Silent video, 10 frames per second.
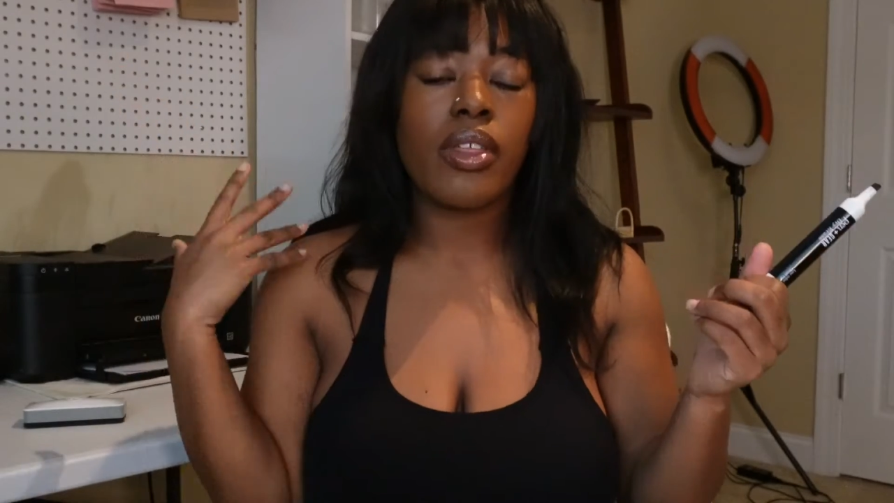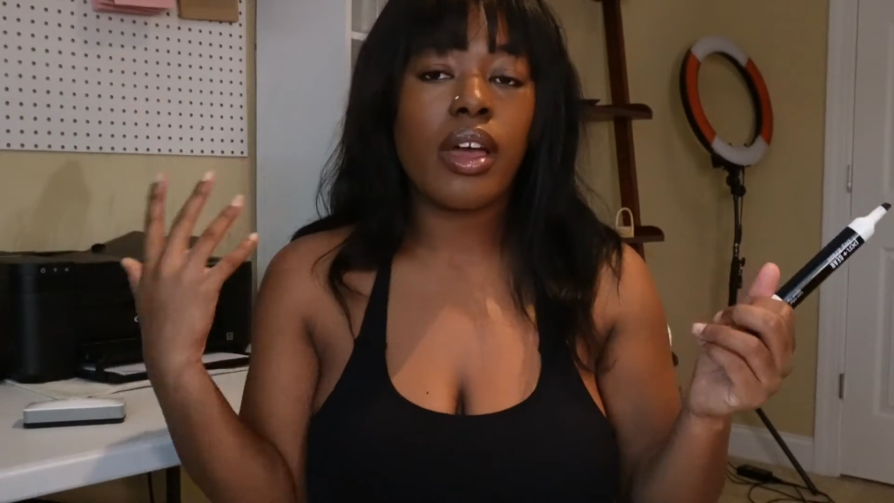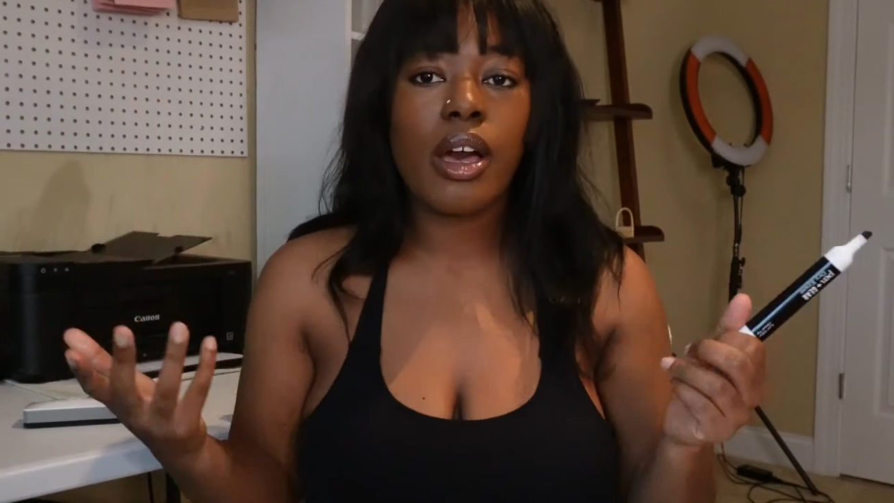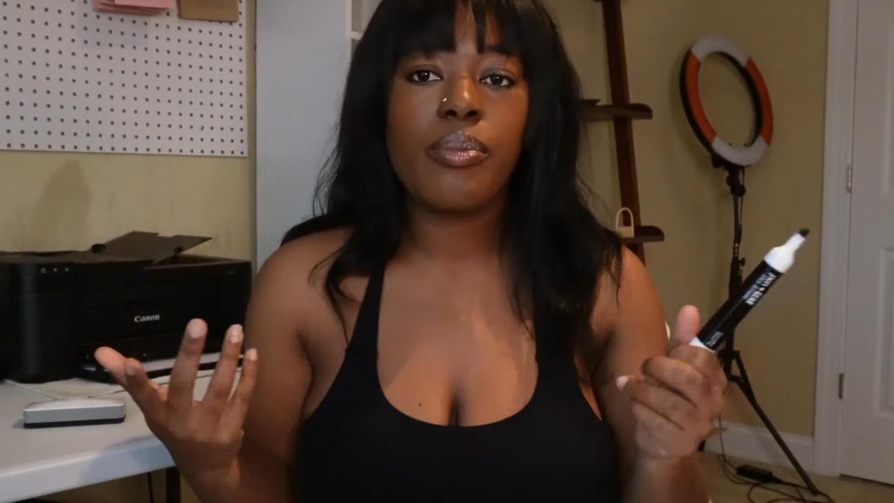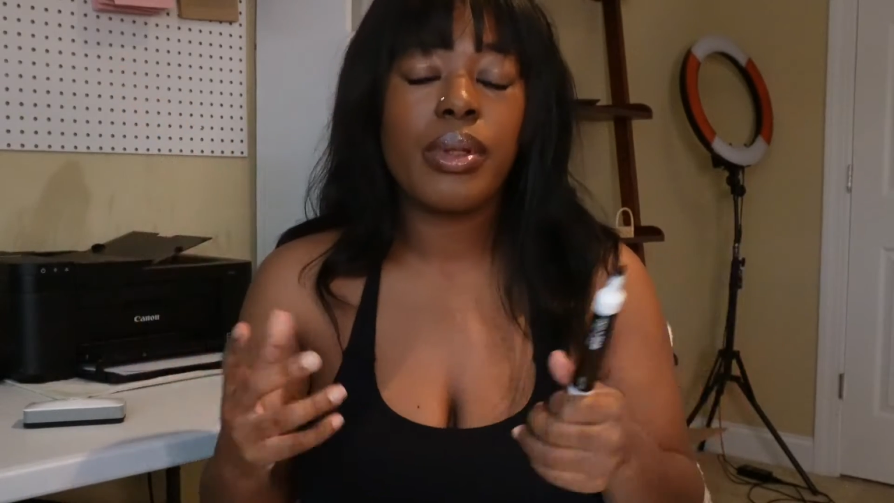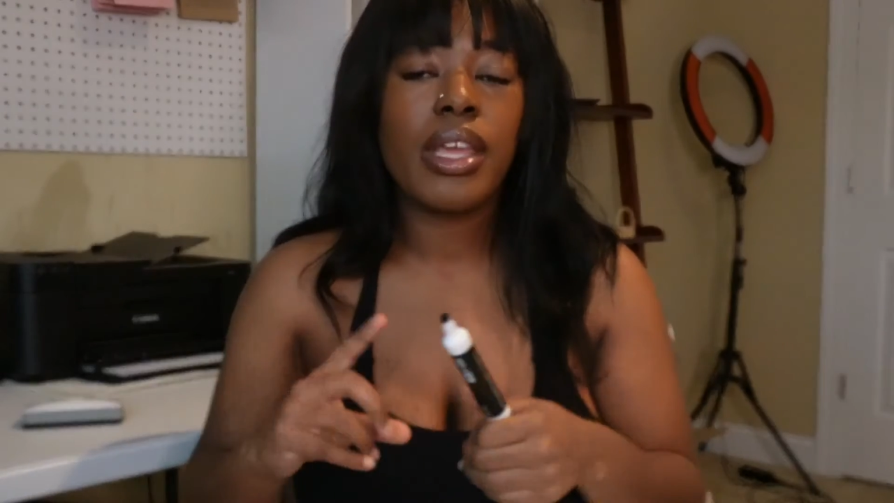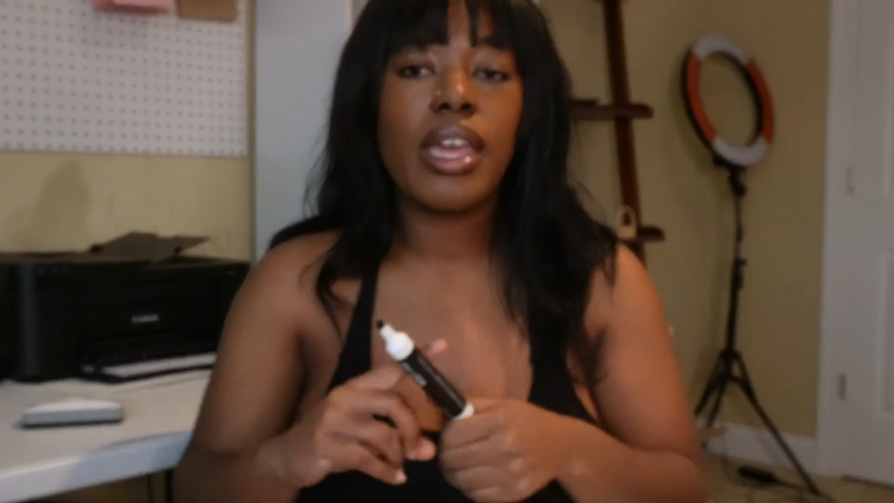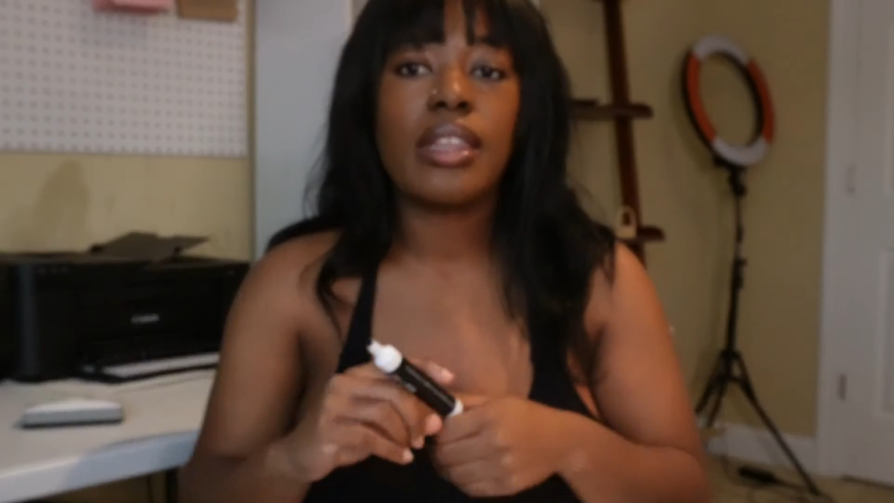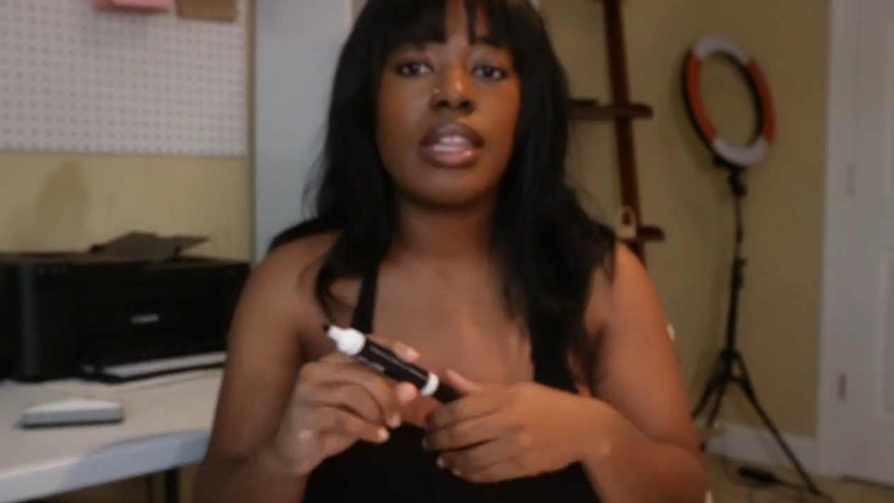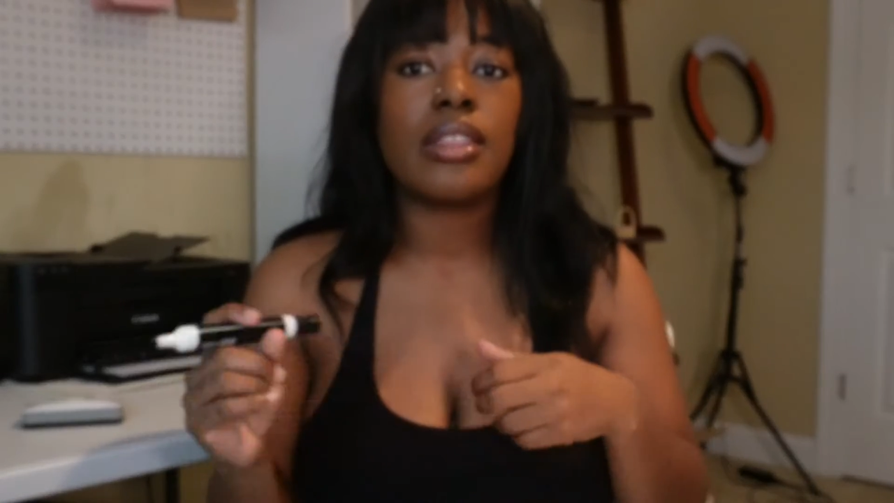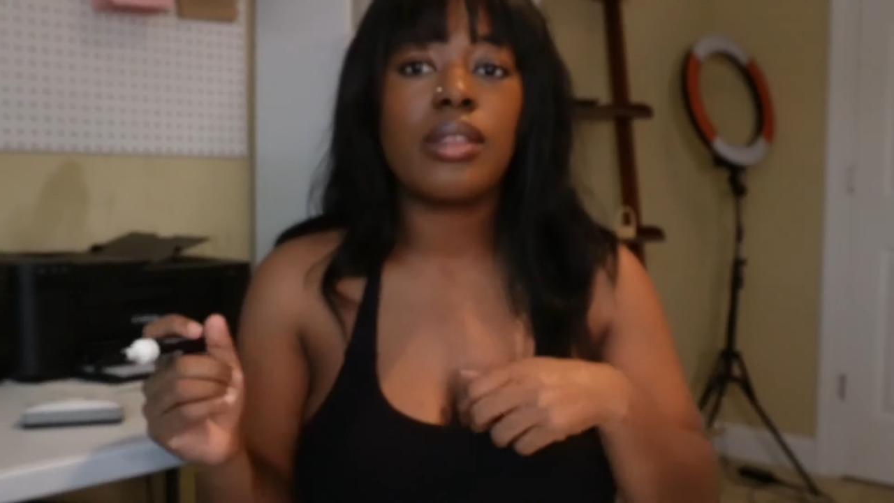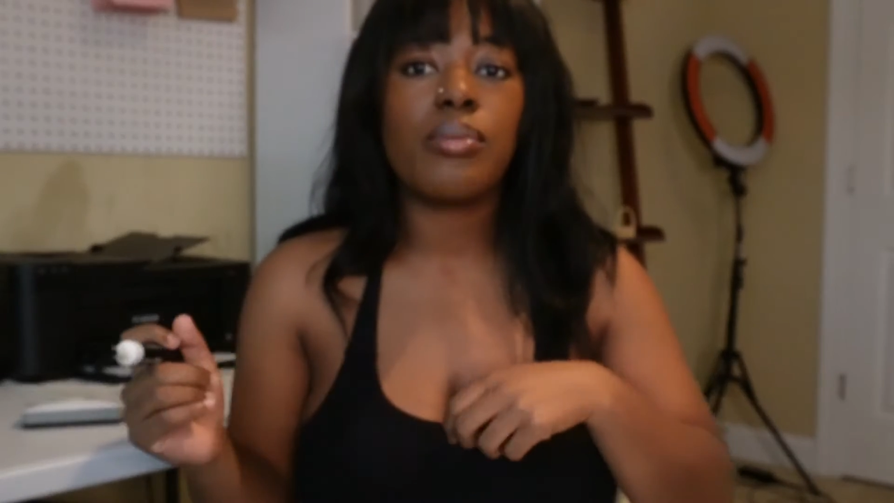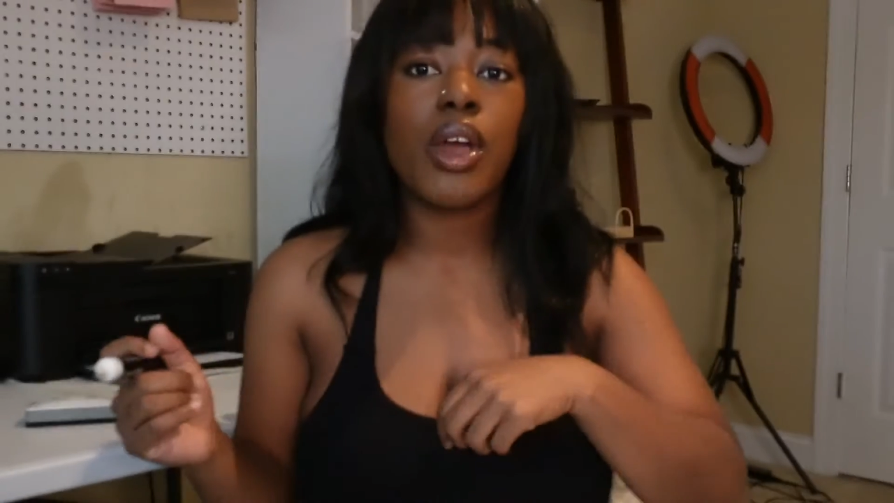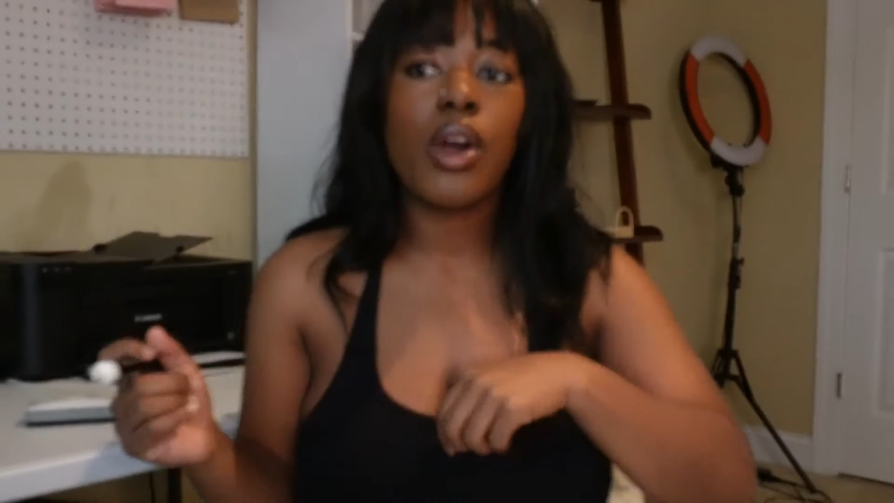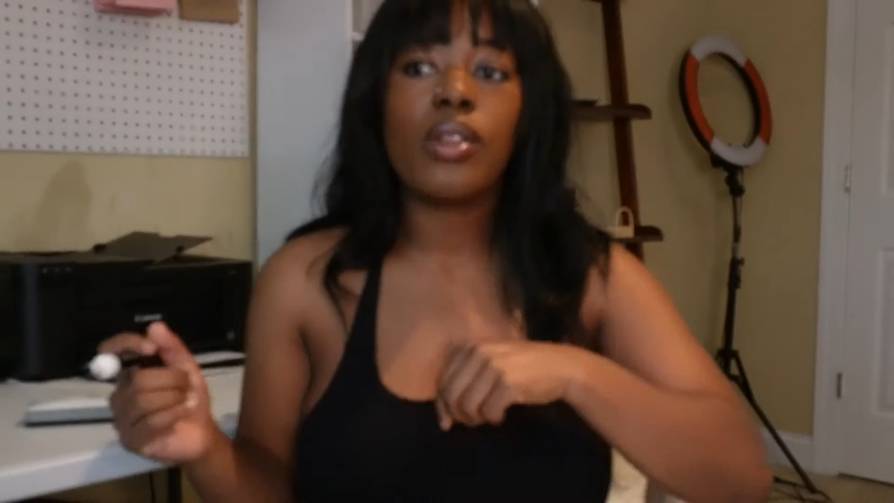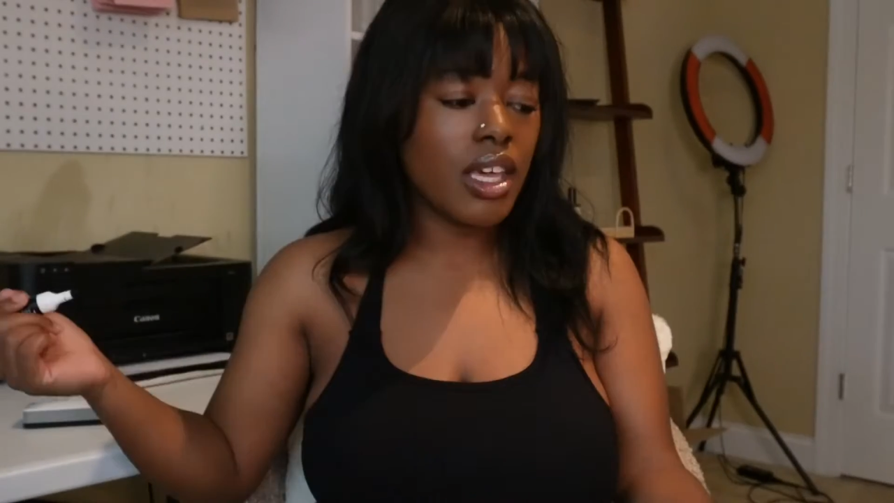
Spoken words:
the company and let them know.